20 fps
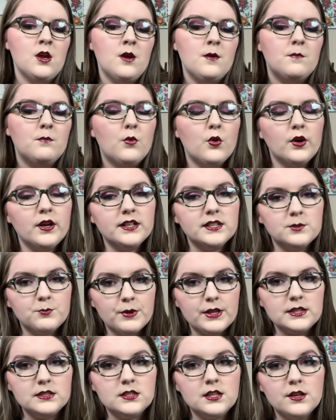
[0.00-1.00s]
more
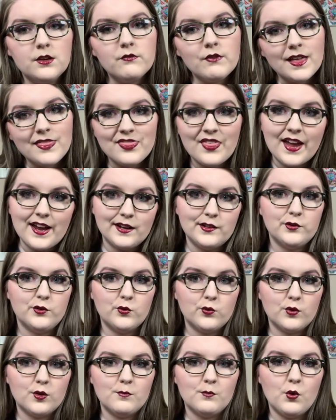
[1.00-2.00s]
expensive than
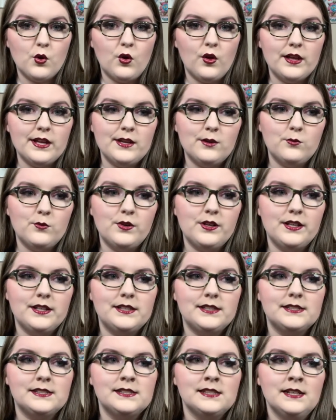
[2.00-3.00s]
normal. It
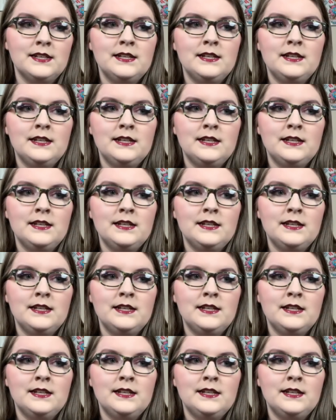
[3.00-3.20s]
was